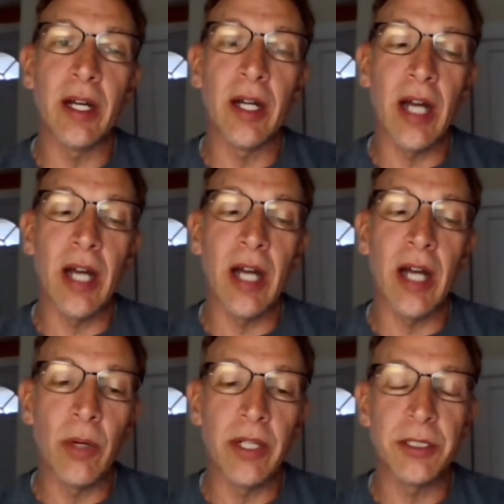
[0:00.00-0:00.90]
Uh, I,
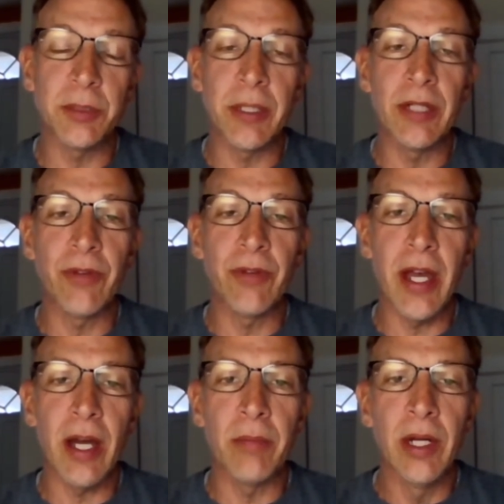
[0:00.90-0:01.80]
I, don't want to speak for
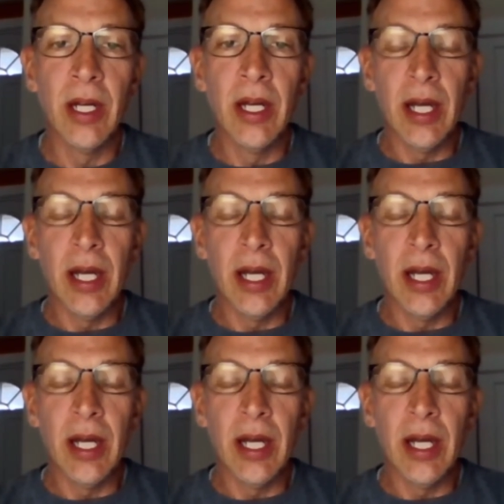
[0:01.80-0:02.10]
them